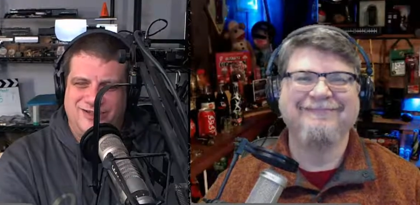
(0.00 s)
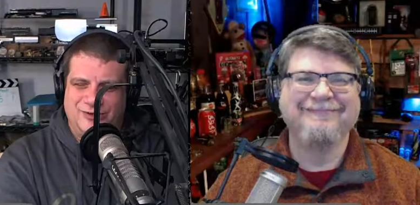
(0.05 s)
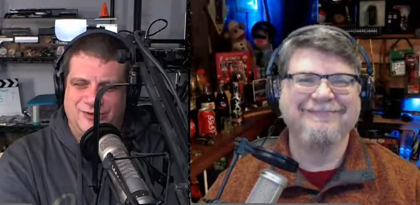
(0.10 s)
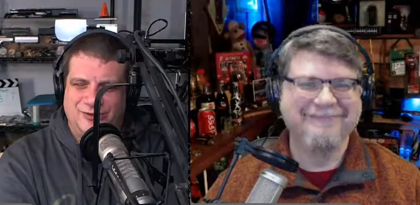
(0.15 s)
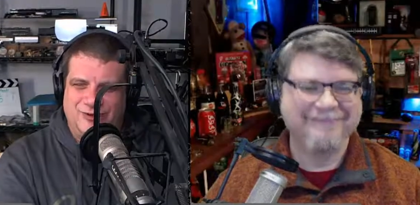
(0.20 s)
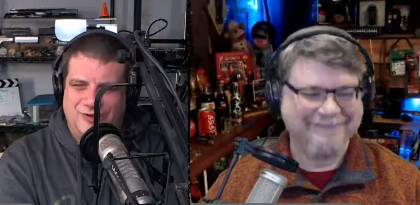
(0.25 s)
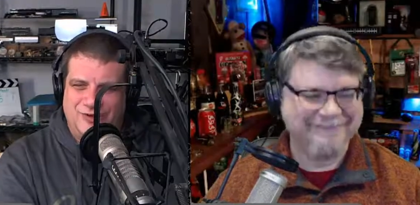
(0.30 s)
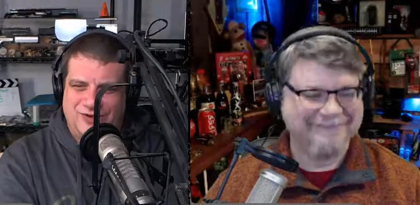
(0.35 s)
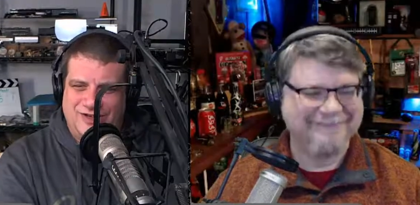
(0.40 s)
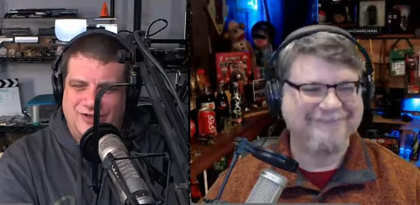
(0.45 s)

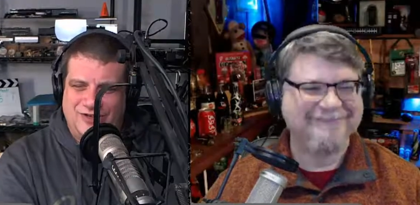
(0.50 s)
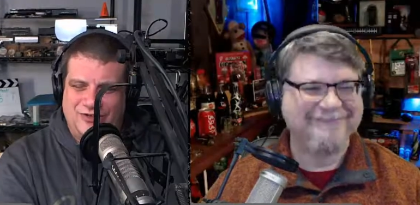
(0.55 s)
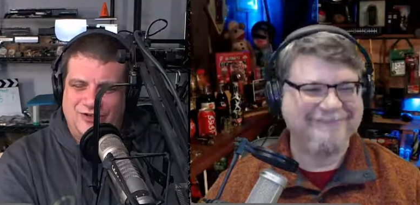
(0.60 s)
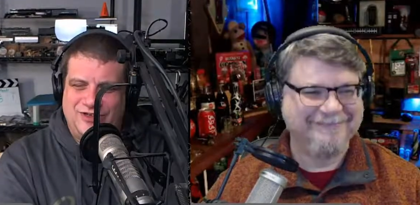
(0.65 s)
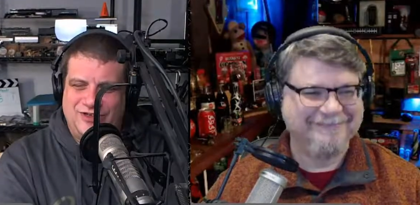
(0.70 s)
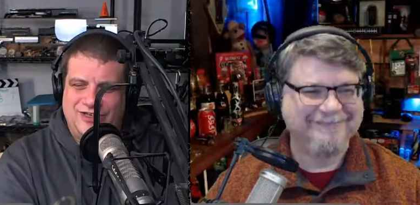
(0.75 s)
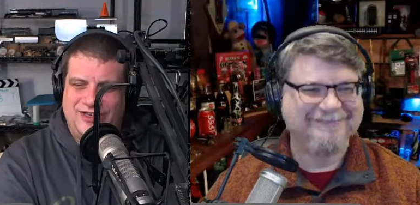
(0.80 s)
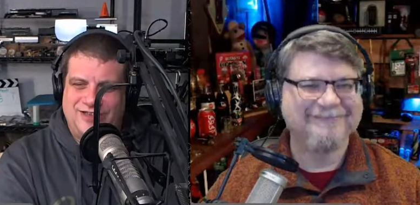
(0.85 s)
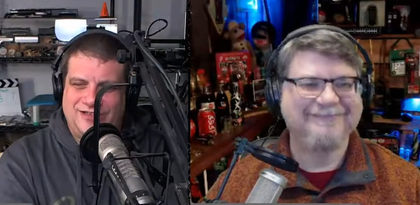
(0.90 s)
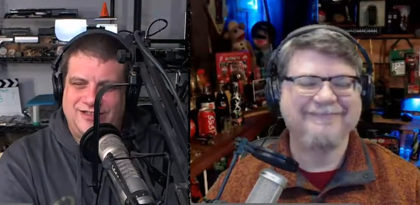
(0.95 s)
Speaker 1: So it gives you
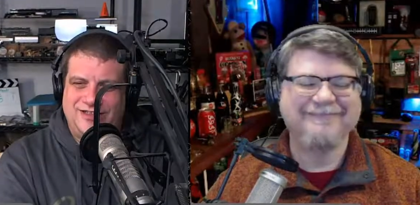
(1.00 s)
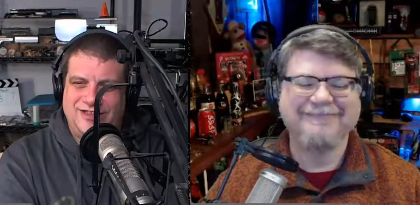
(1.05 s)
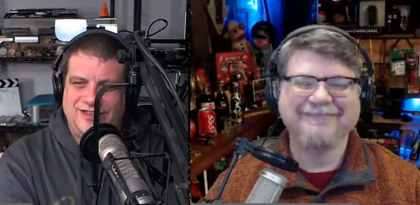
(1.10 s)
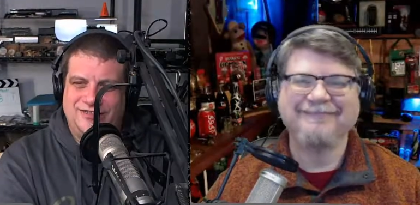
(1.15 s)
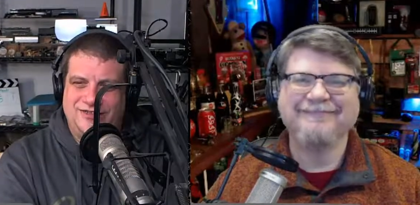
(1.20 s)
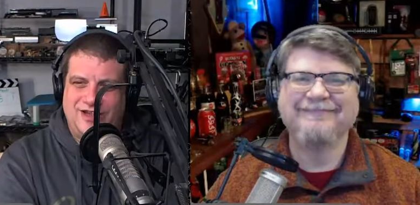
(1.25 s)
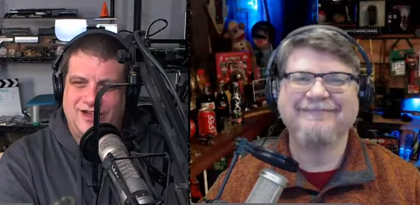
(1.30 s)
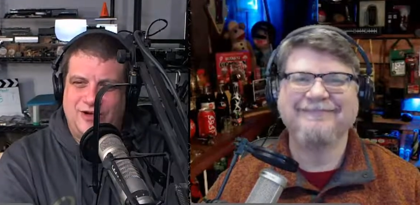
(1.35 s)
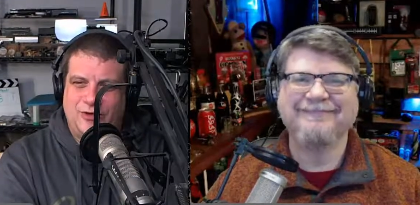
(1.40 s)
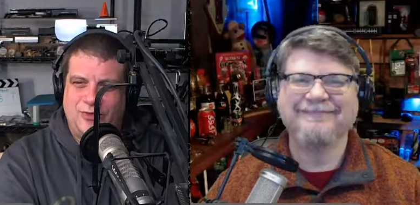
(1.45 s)
an idea
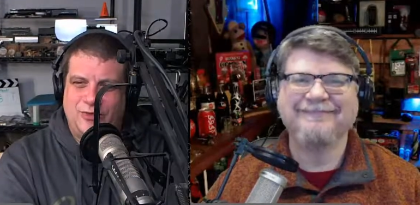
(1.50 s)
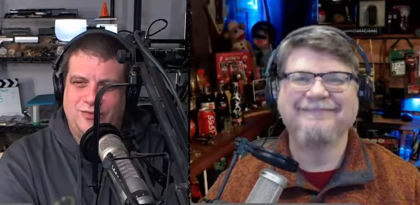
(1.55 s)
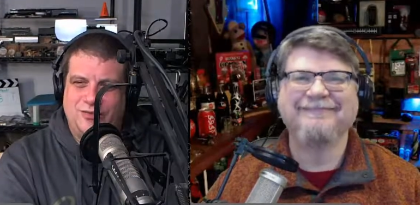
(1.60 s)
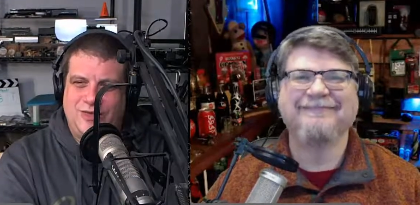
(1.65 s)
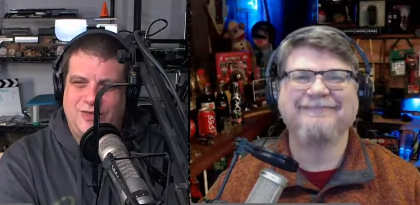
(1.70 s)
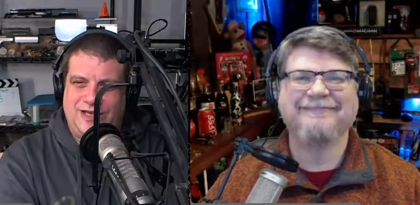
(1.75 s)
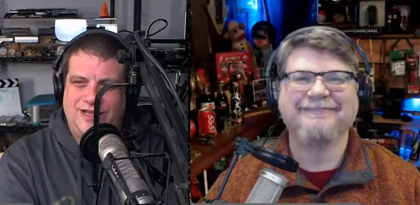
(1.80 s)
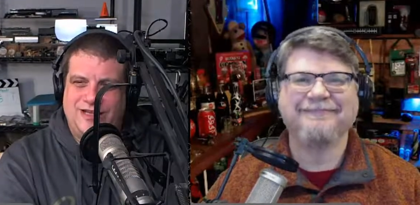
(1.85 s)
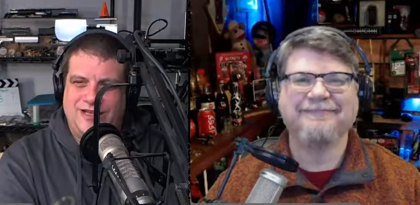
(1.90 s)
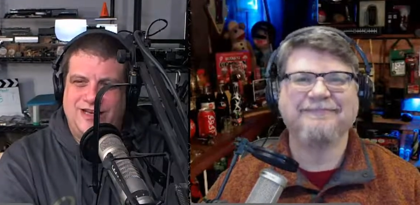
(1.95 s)
of how
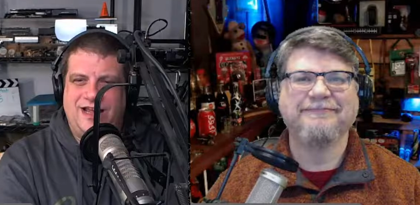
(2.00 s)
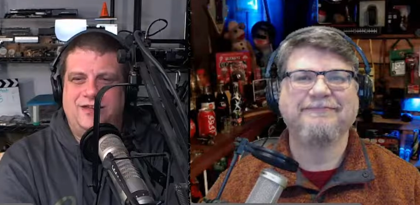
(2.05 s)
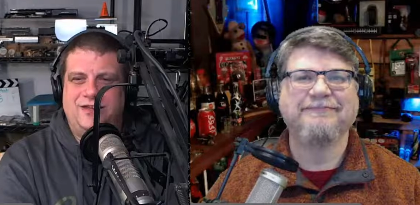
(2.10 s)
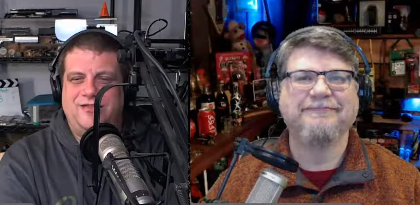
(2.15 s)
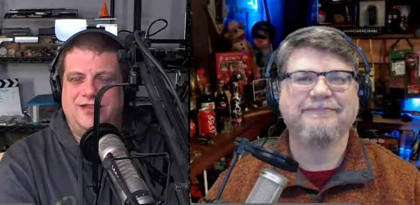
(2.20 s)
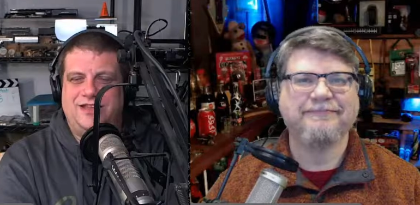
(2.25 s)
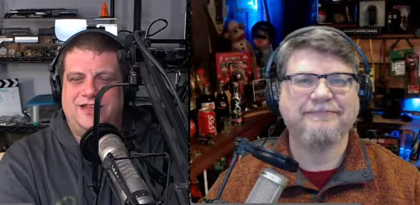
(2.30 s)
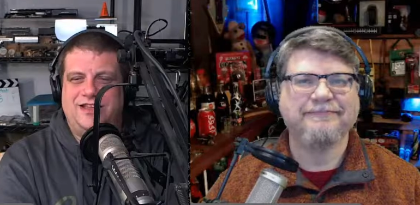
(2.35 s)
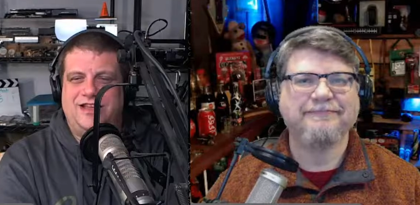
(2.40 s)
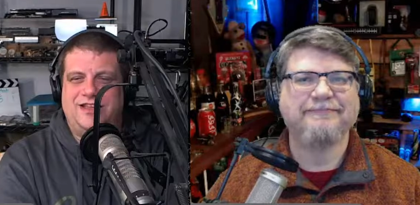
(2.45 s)
big and
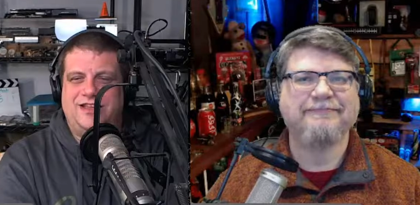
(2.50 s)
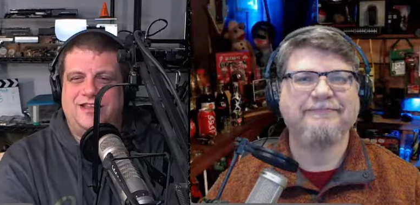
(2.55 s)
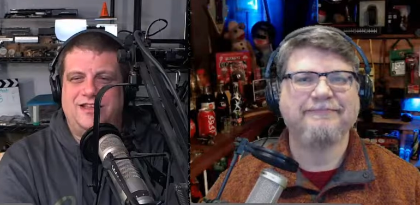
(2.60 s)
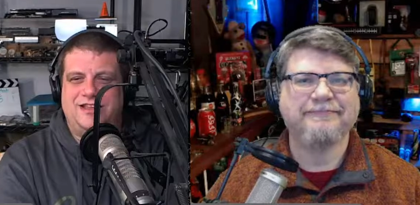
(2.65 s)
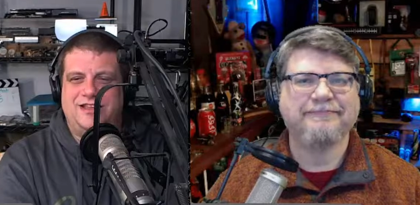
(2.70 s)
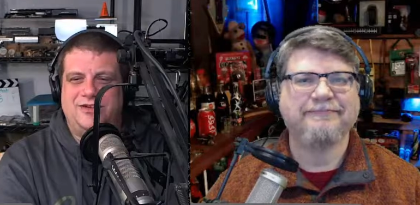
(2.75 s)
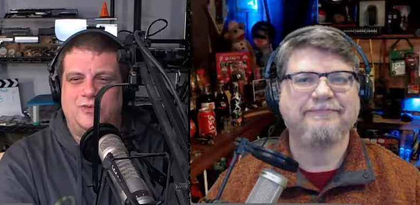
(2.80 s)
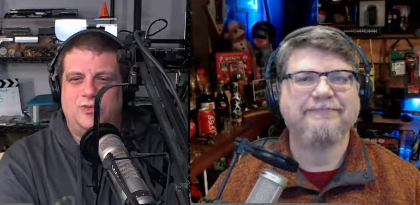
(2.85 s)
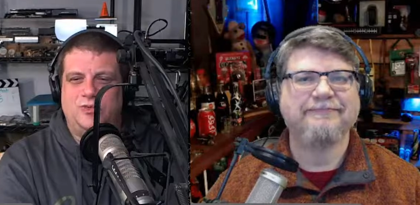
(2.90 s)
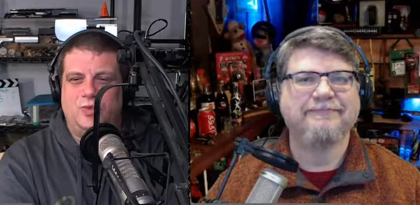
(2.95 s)
heavy that
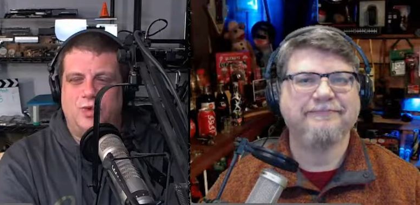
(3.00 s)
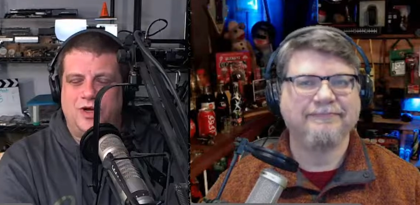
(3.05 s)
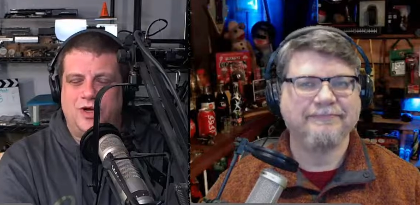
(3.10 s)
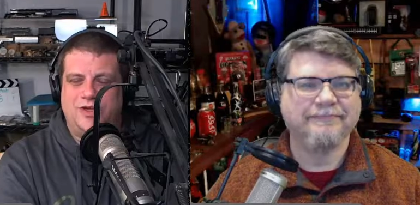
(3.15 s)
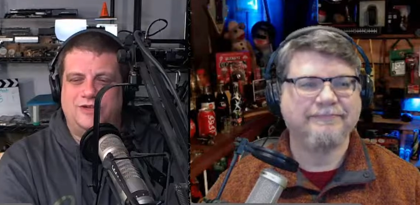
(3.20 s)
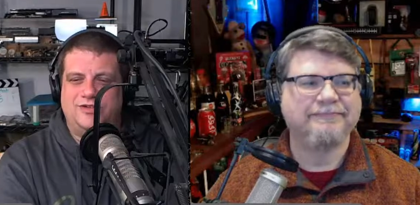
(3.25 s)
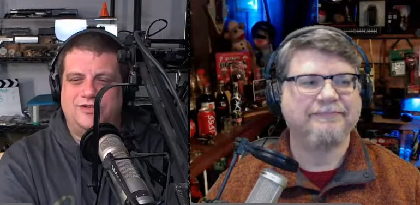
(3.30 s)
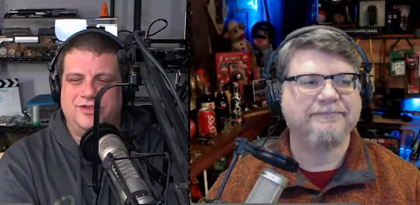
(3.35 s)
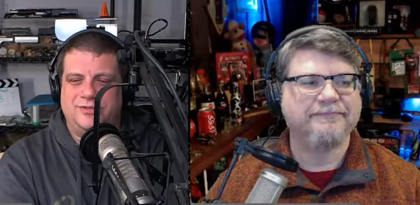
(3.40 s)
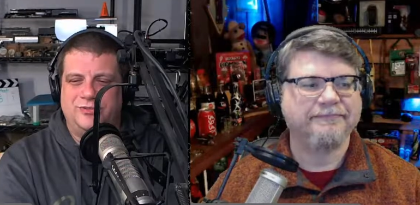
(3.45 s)
thing
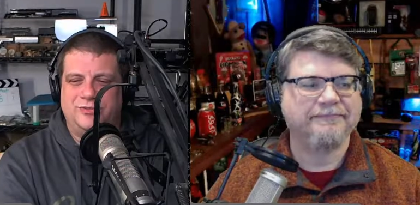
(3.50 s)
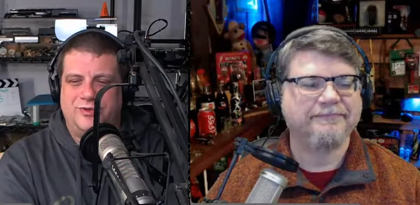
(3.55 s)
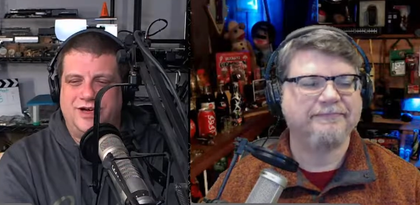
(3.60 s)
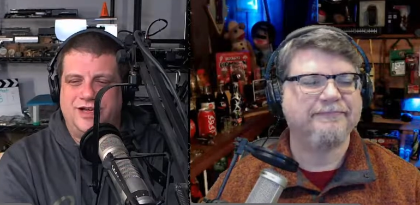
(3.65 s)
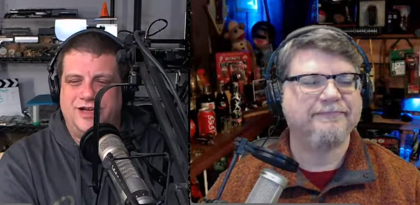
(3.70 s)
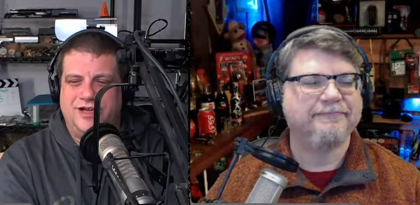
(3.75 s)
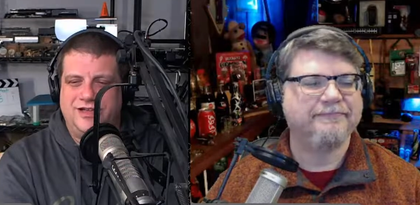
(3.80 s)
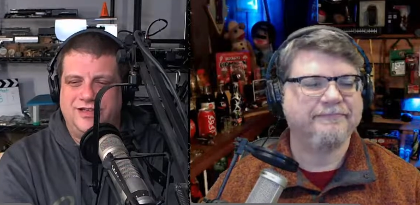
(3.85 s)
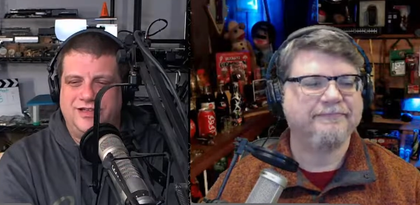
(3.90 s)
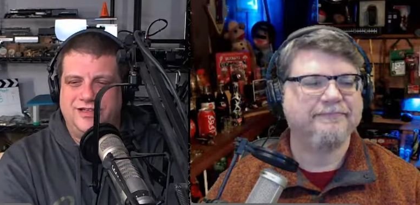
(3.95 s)
was and
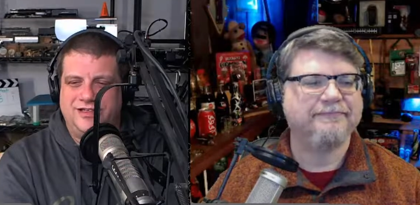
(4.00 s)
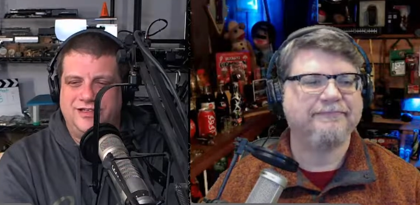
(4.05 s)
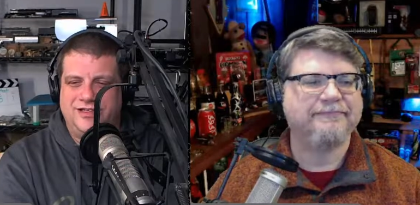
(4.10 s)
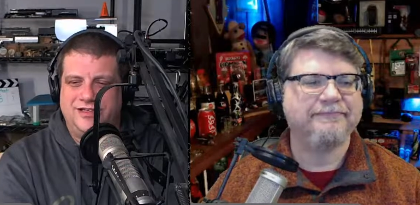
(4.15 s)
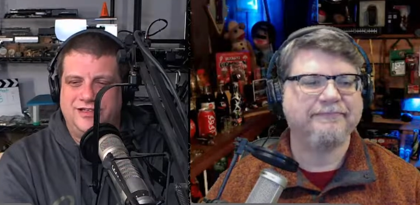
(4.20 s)
why